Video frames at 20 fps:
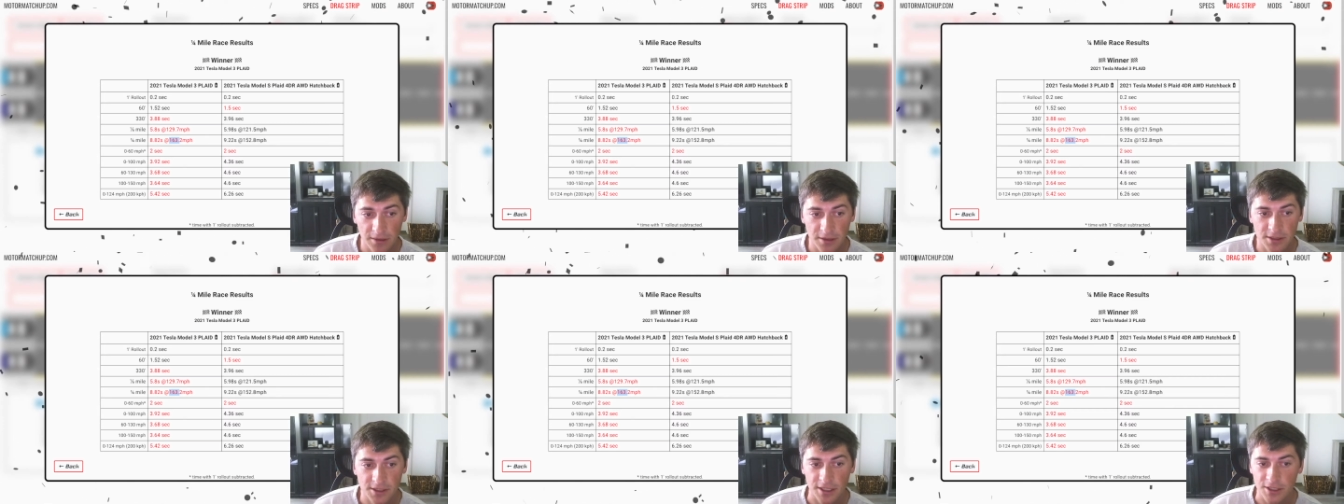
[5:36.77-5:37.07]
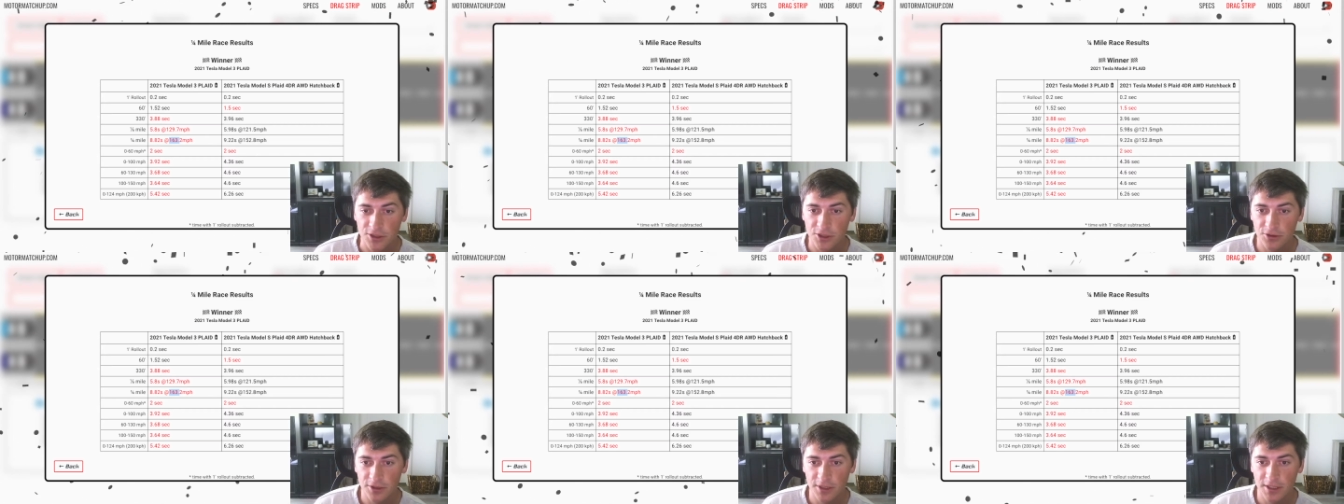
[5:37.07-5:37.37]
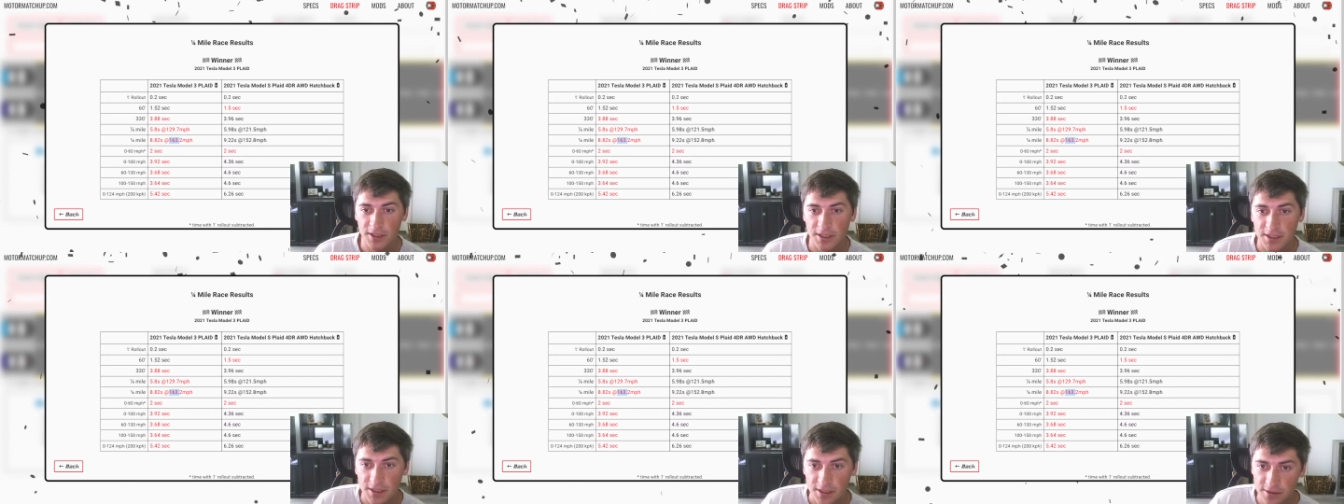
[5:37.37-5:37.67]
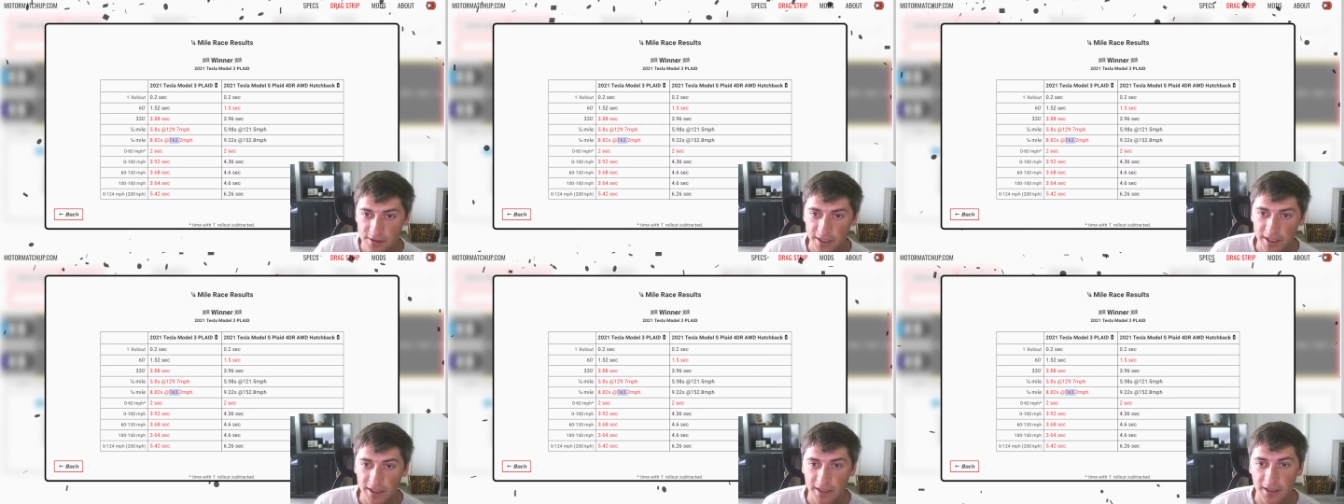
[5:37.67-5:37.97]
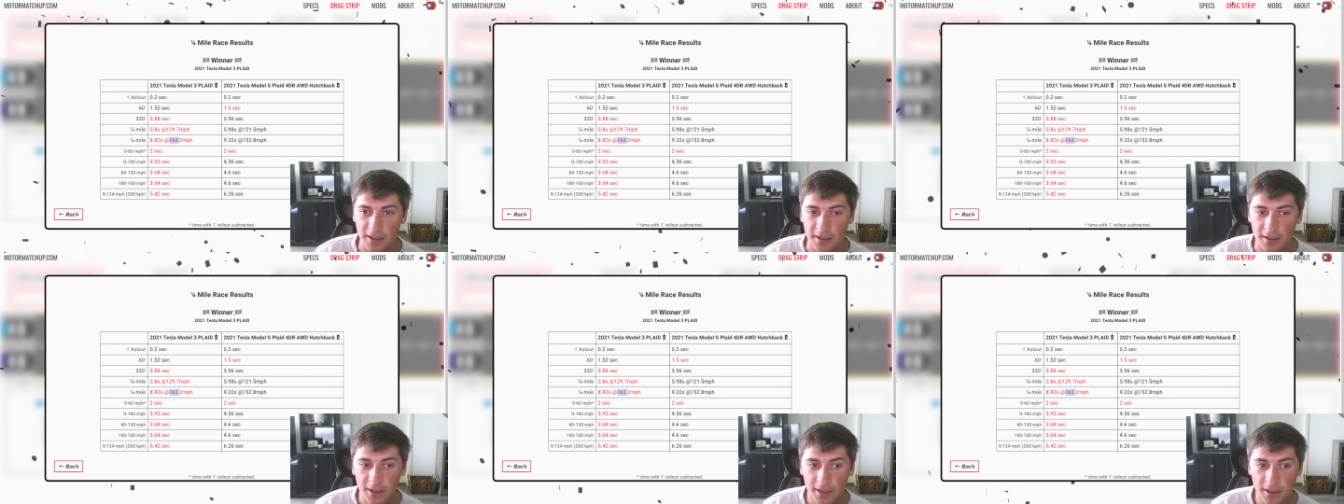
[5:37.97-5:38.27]
Essentially, this is like
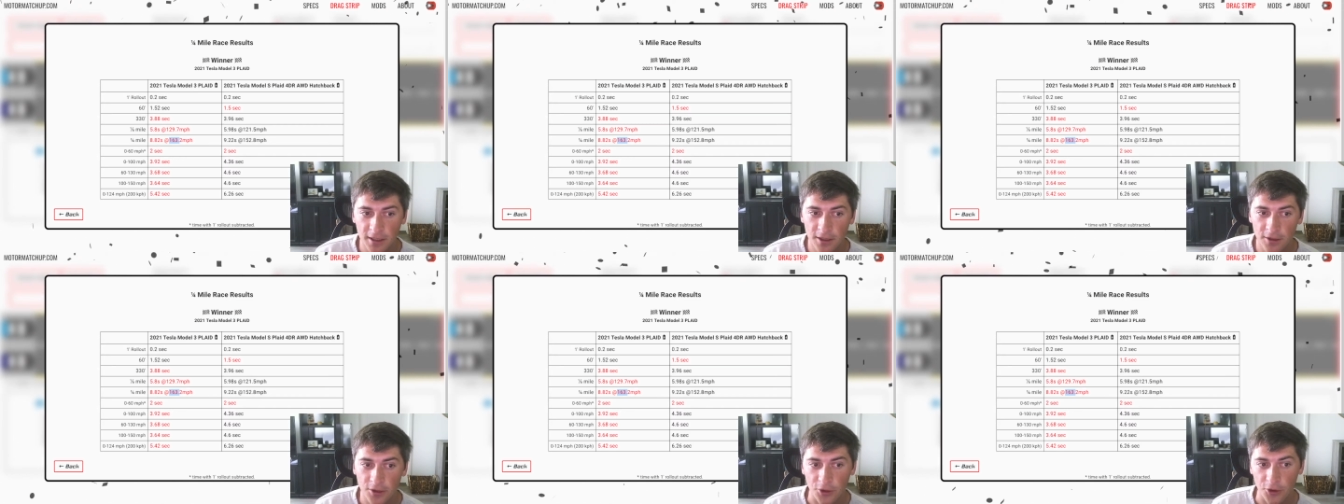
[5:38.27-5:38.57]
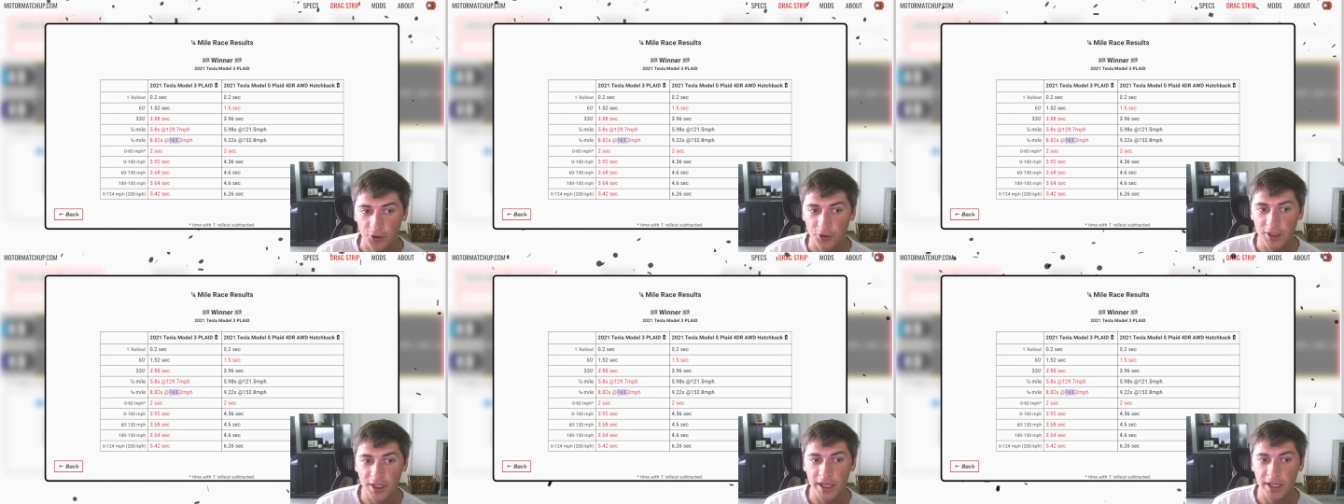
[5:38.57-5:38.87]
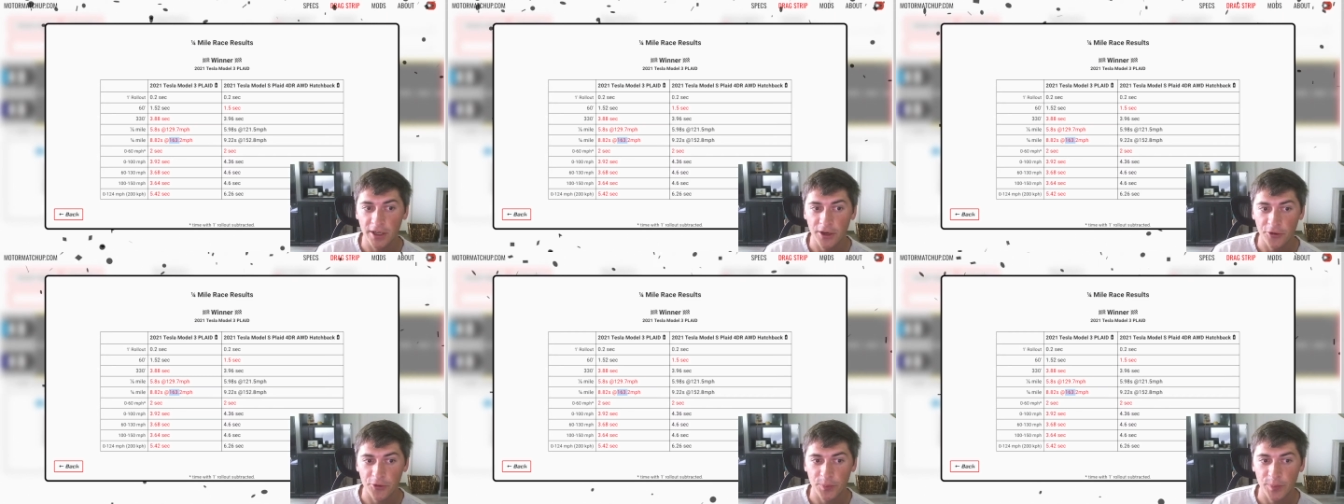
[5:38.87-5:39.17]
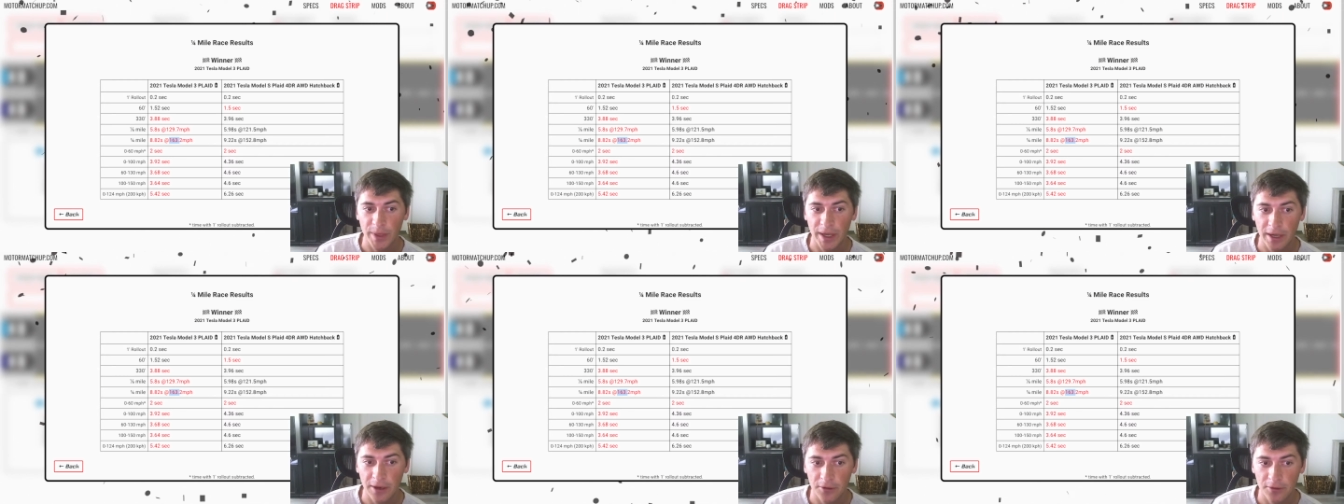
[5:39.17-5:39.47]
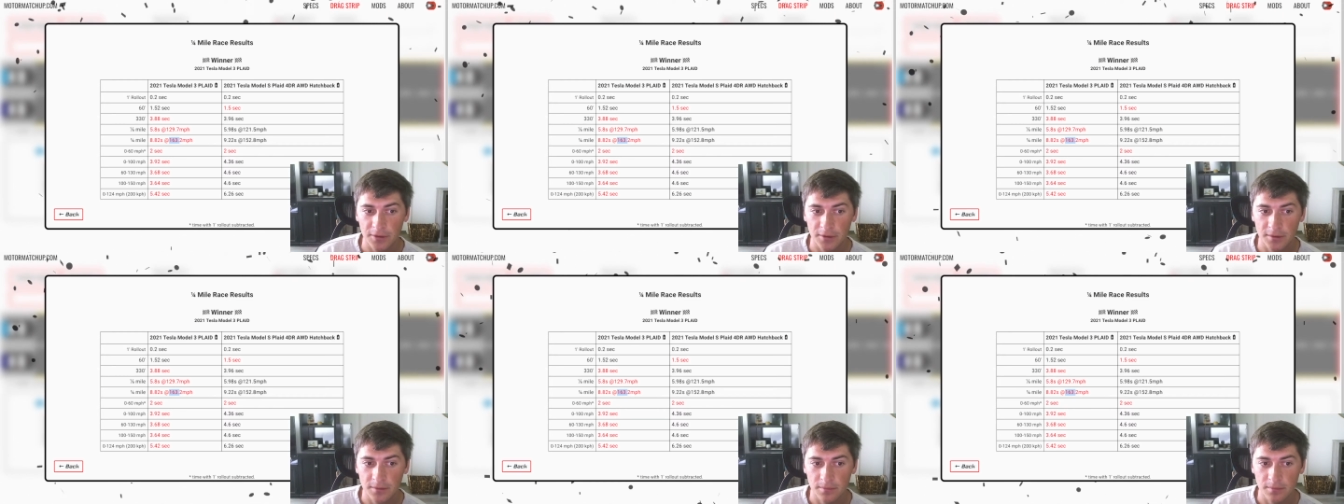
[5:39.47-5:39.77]
a thirty-eight hundred
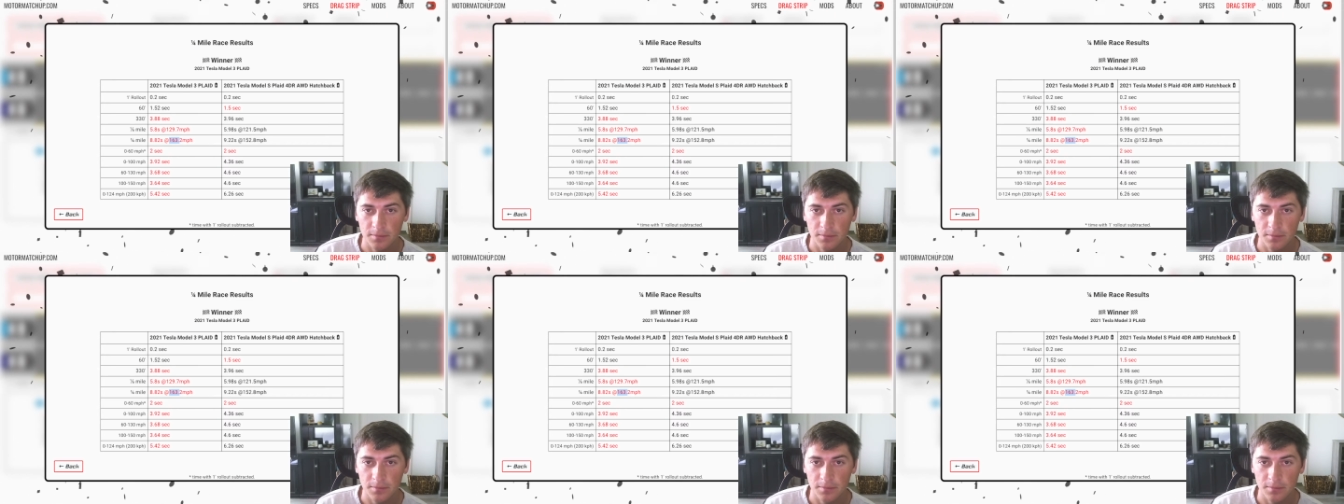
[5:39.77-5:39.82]
pound